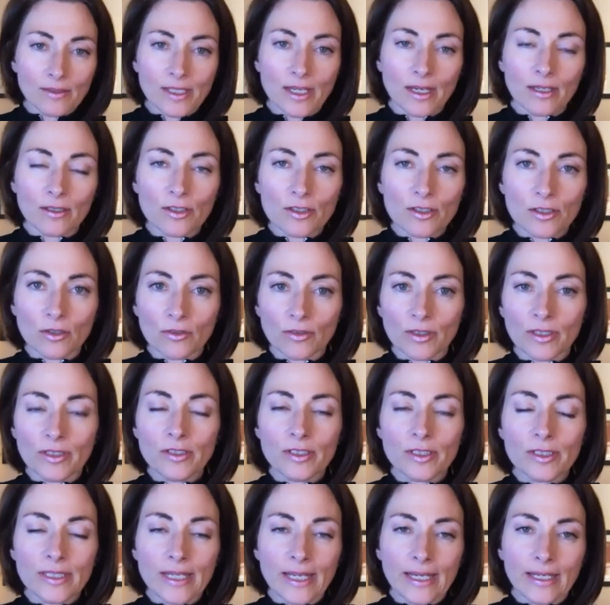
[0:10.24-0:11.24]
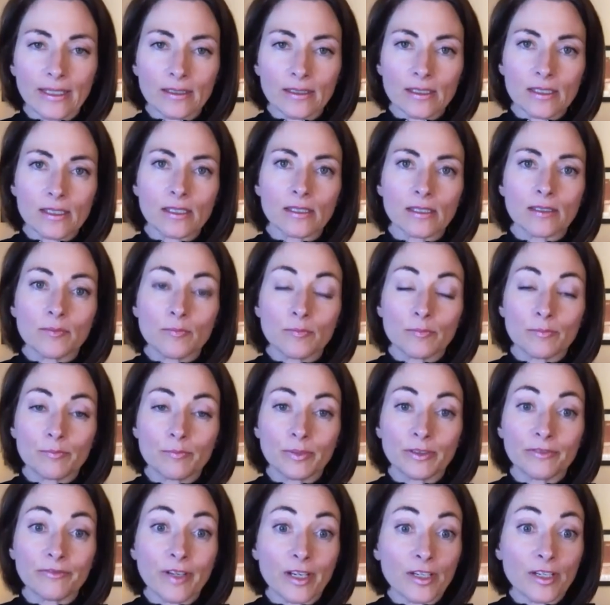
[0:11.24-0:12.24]
to Arizona to dance
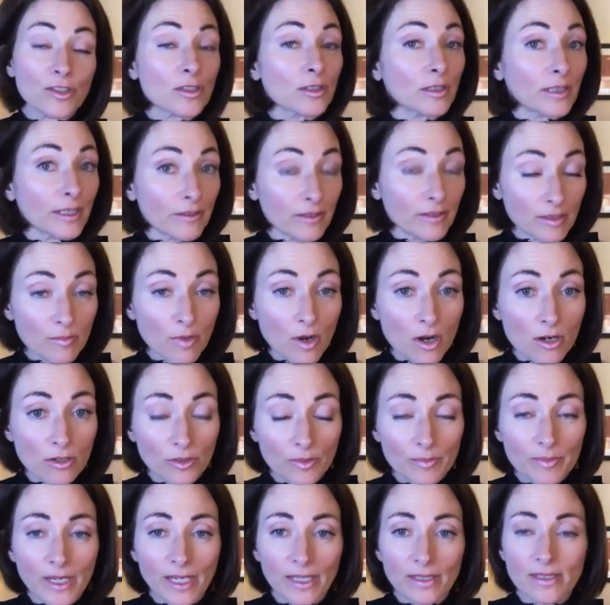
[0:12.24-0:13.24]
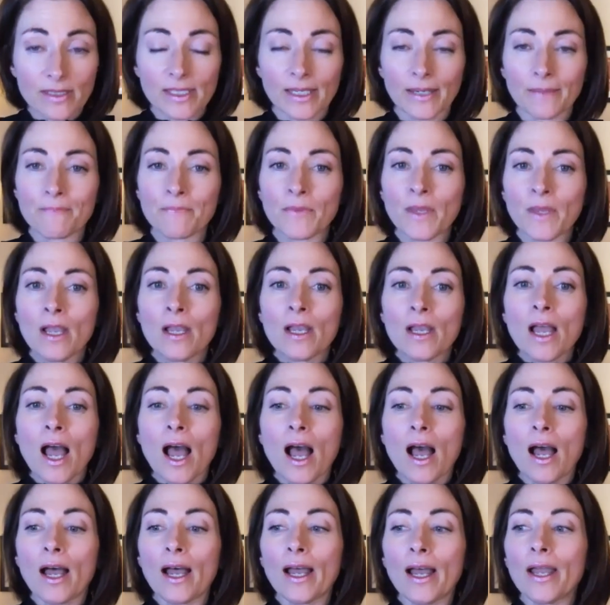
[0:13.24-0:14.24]
professionally in ballroom dancing,
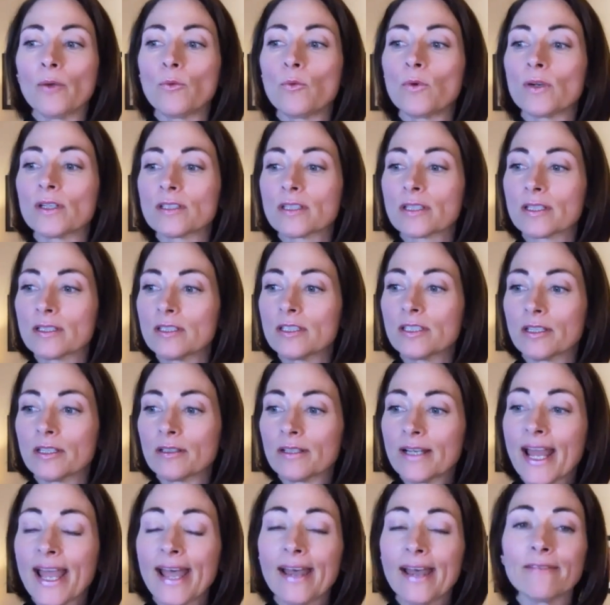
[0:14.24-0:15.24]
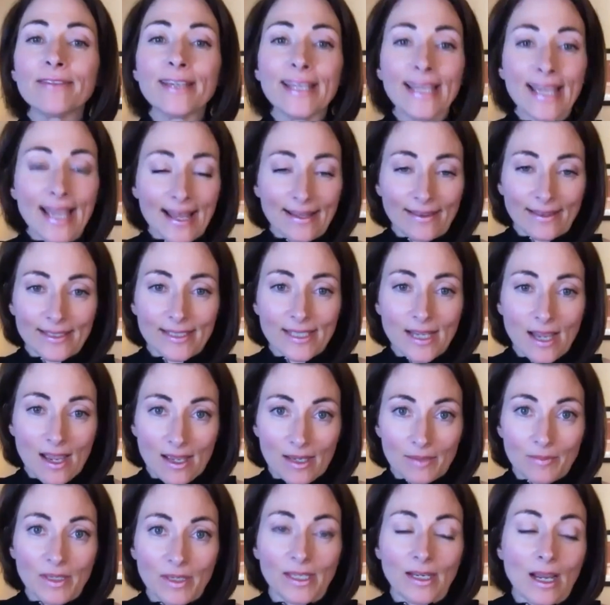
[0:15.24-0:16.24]
I was considered heavy at the
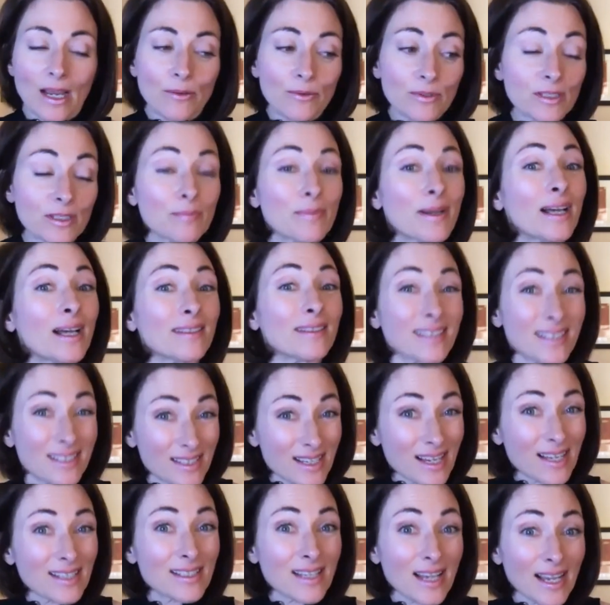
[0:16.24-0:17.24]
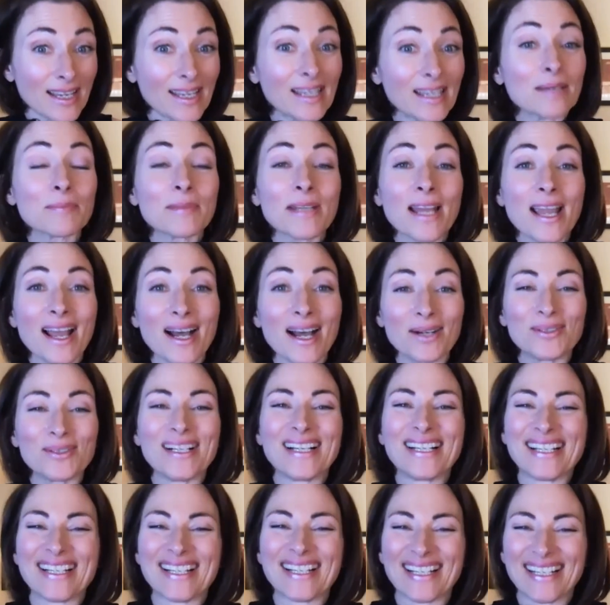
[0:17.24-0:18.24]
time, and I was about the size I am now.
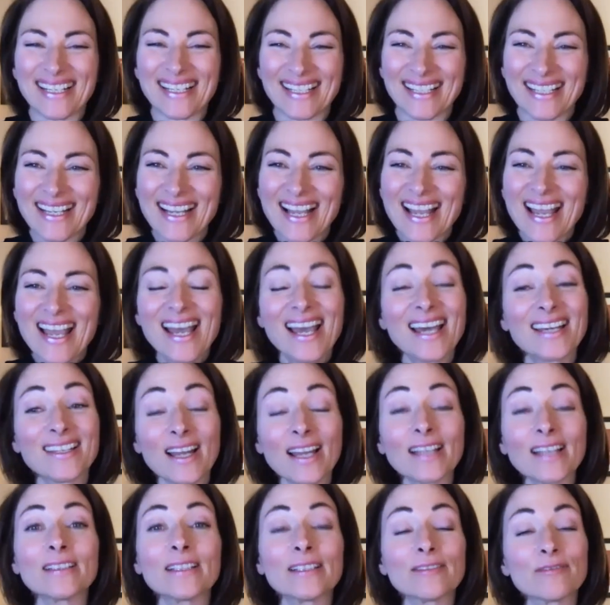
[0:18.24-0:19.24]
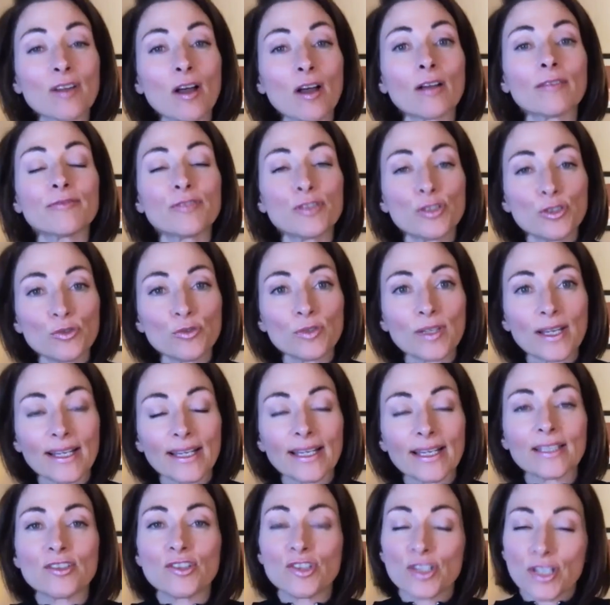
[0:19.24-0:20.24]
And I lived off tuna
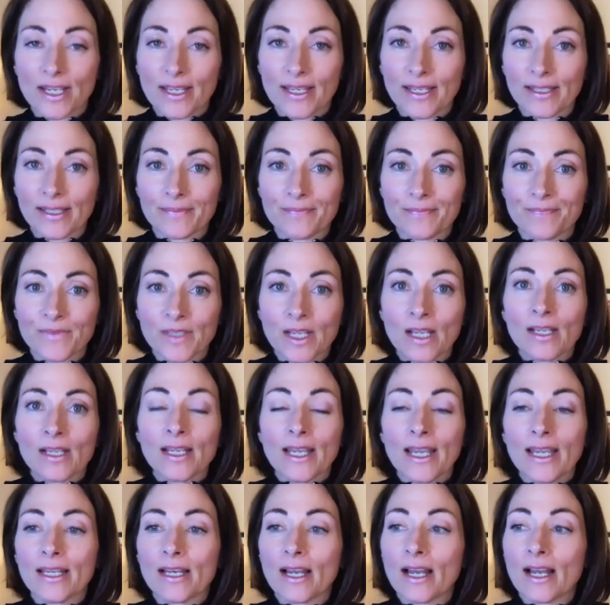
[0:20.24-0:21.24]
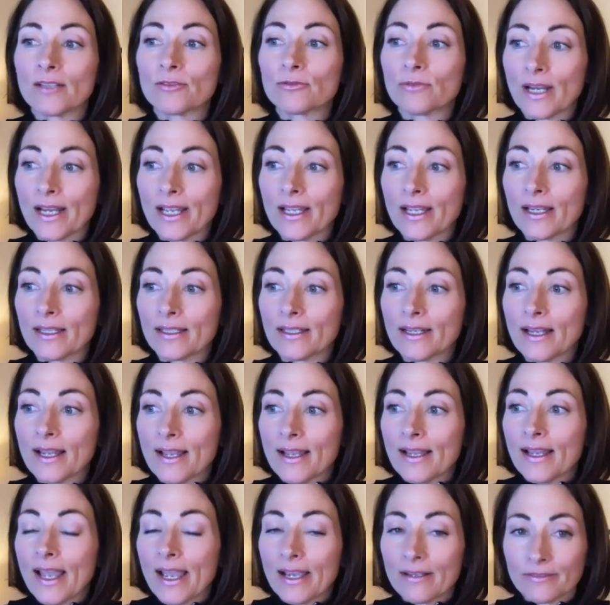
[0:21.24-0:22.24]
and chicken, and I ran
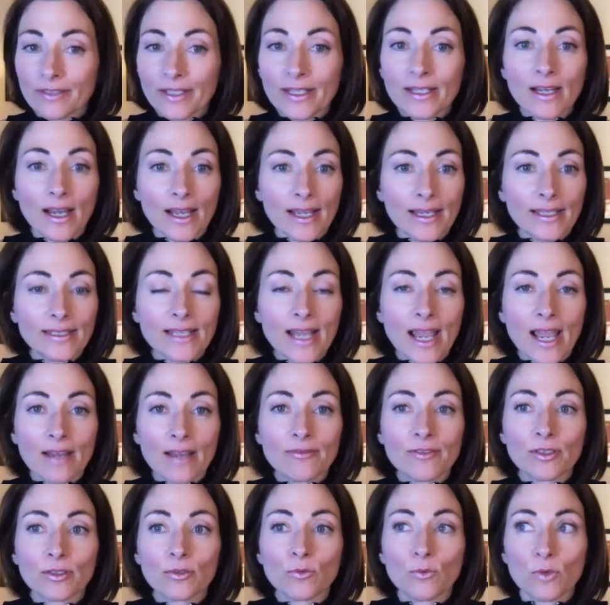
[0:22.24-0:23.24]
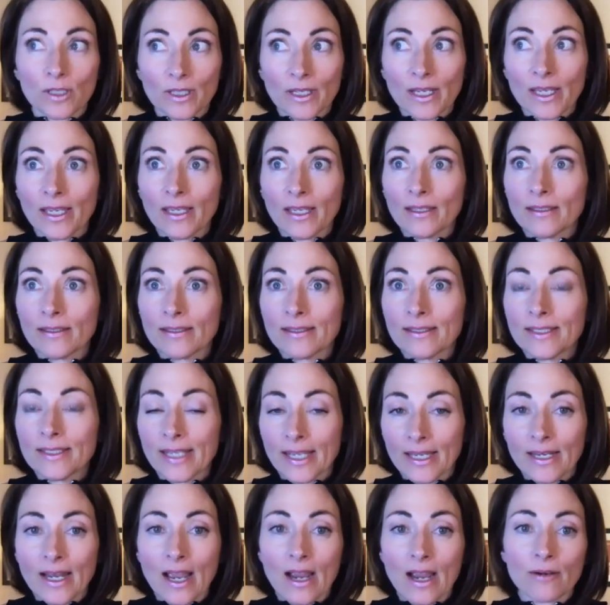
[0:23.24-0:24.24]
every night after working
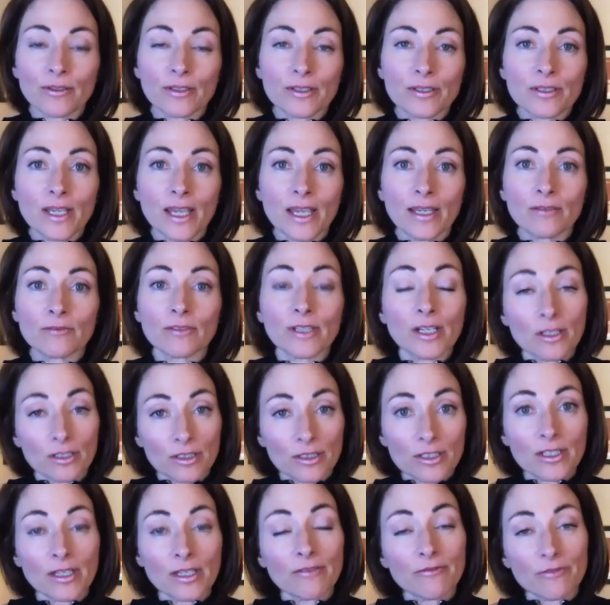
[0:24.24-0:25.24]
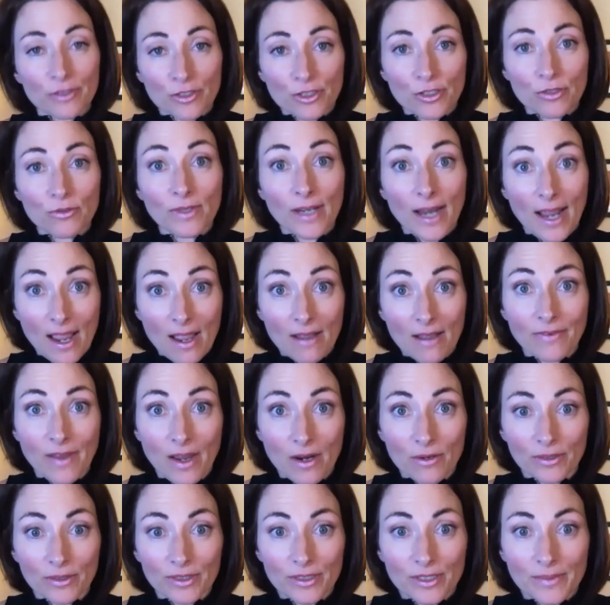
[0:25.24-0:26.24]
ten hours and rehearsing for two and a half
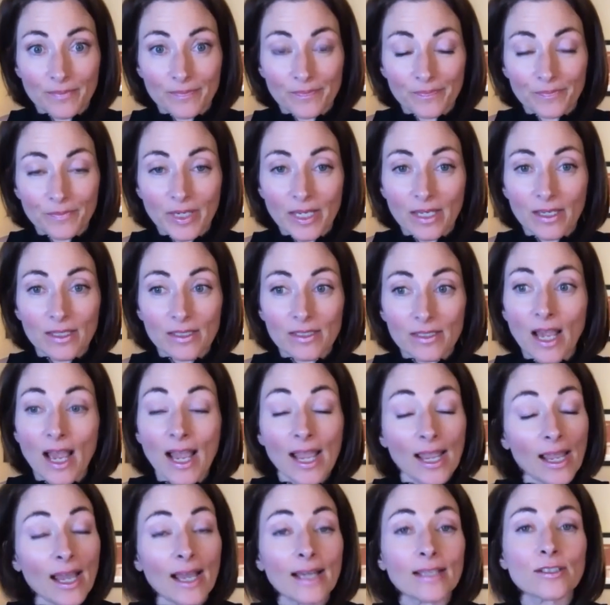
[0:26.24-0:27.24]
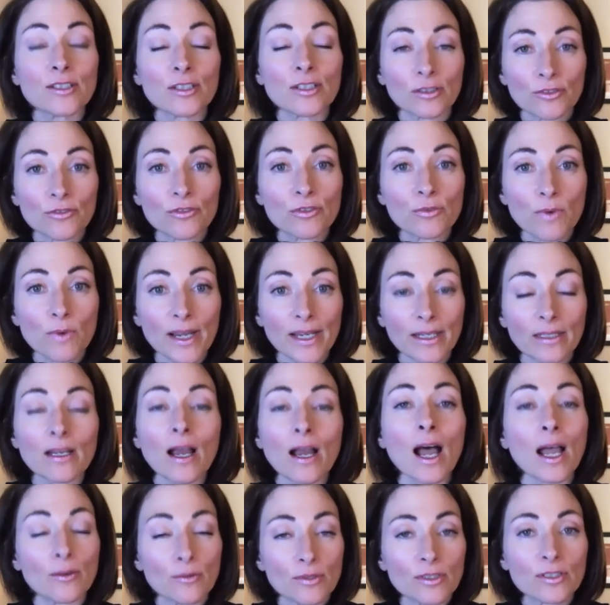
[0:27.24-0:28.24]
hours because I had to lose weight.
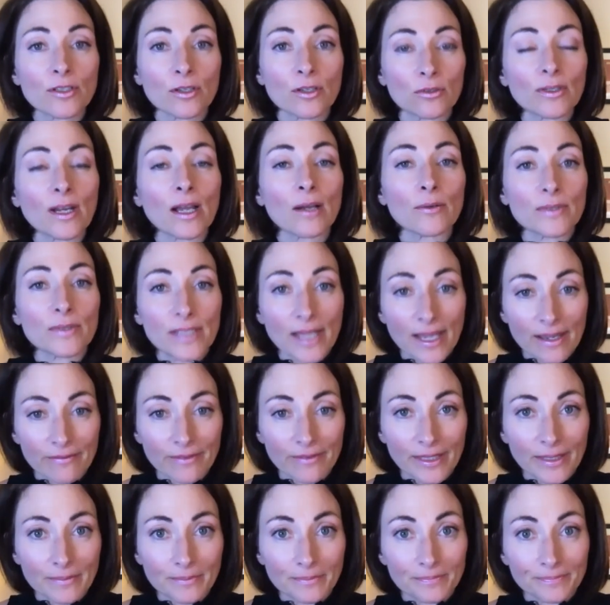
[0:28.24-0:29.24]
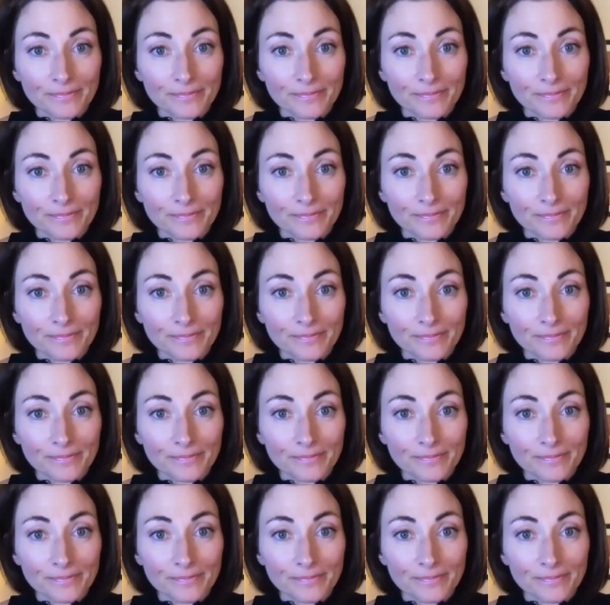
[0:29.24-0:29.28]
I was told I was heavy.